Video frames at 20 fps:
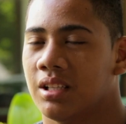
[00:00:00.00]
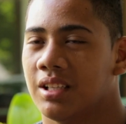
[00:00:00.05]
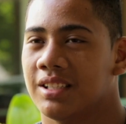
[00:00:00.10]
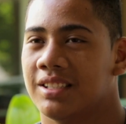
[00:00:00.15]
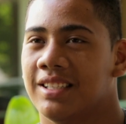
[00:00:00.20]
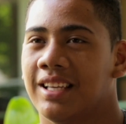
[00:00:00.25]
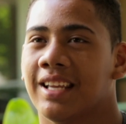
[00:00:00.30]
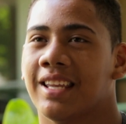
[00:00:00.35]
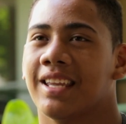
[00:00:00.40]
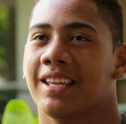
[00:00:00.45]
The
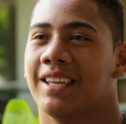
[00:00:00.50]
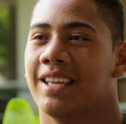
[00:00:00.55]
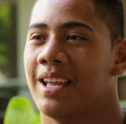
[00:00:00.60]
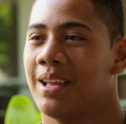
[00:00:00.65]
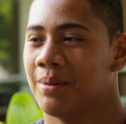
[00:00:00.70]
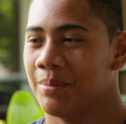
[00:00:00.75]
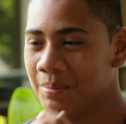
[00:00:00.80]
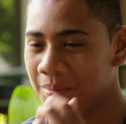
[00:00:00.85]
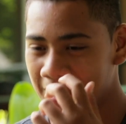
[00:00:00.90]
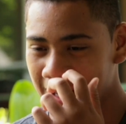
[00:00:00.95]
second
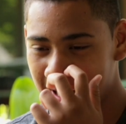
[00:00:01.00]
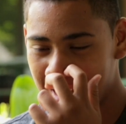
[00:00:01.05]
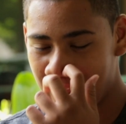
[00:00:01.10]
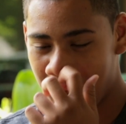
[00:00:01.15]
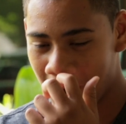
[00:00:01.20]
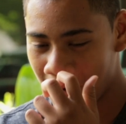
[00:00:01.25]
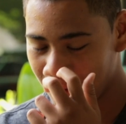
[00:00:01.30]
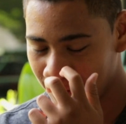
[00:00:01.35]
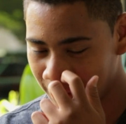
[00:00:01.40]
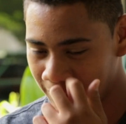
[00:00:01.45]
game,
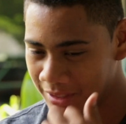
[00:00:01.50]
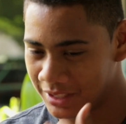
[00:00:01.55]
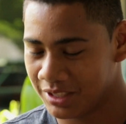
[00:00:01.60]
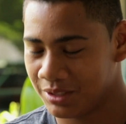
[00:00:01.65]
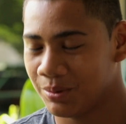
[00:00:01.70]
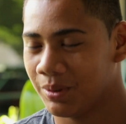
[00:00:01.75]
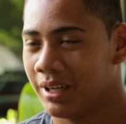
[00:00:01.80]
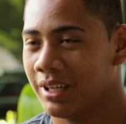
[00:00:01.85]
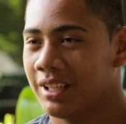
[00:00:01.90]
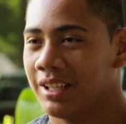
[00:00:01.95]
everyone just
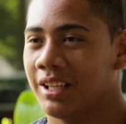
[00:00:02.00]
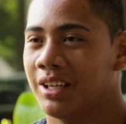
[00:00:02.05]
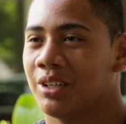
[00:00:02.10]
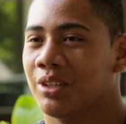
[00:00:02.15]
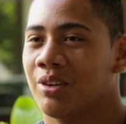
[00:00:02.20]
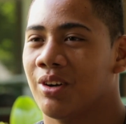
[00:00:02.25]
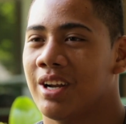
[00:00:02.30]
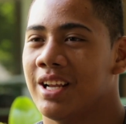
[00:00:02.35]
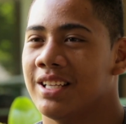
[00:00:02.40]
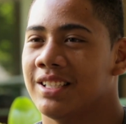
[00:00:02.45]
went a little
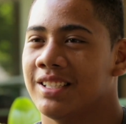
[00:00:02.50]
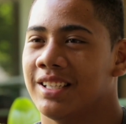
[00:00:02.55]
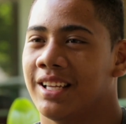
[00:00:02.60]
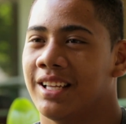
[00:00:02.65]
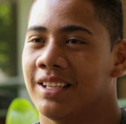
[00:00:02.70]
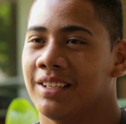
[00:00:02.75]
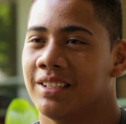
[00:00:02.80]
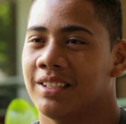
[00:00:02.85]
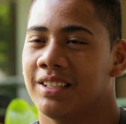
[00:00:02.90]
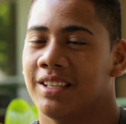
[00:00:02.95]
crazy
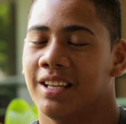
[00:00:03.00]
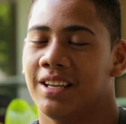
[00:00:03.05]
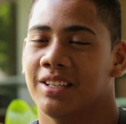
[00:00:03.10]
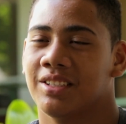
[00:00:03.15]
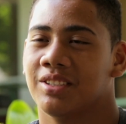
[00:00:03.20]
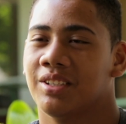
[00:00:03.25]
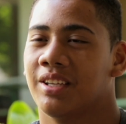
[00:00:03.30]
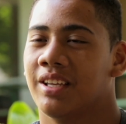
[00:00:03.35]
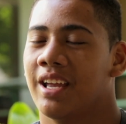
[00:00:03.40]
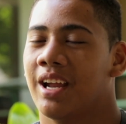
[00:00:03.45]
and didn't
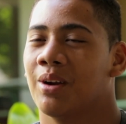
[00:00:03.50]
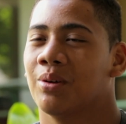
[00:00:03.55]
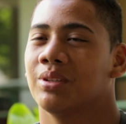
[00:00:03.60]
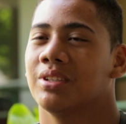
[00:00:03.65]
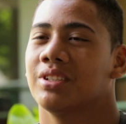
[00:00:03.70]
care